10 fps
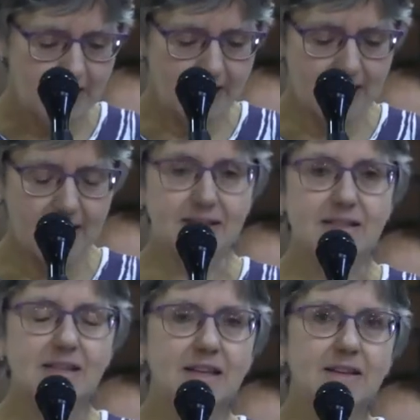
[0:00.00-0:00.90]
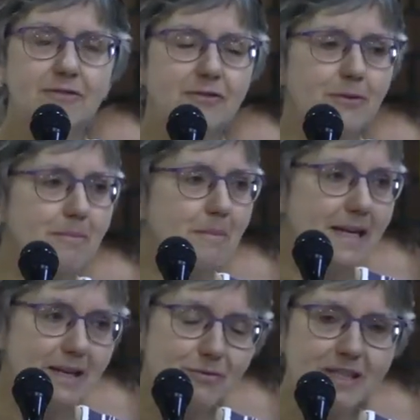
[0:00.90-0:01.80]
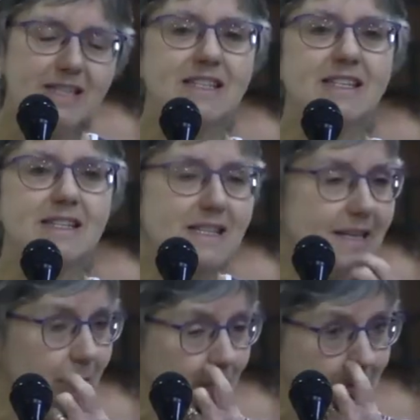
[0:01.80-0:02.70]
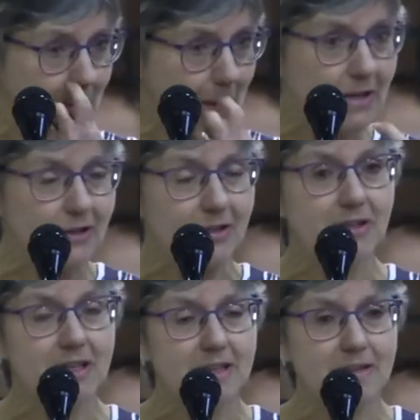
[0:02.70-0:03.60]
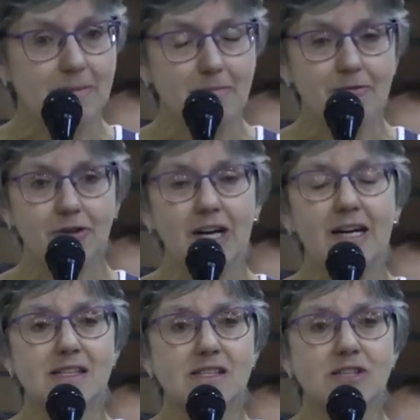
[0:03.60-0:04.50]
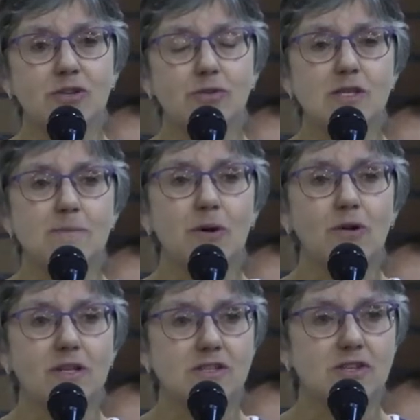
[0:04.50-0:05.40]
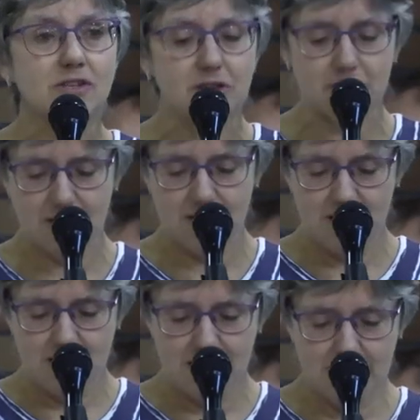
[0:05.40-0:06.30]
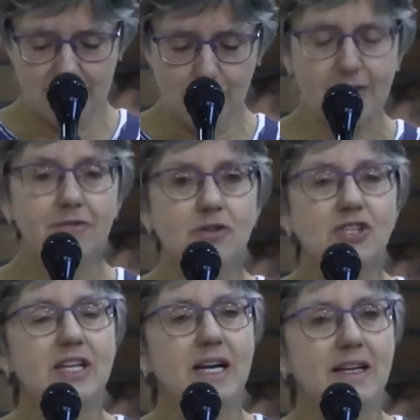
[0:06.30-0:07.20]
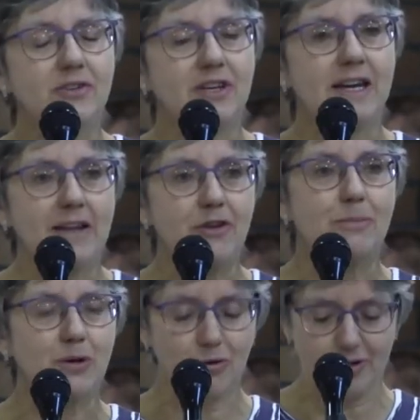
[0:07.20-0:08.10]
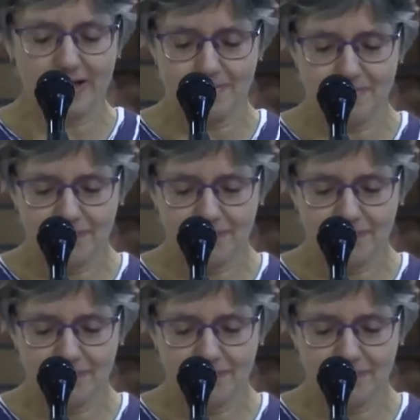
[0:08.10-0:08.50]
And for many reasons, it would be better for us to sponsor a refugee under another program.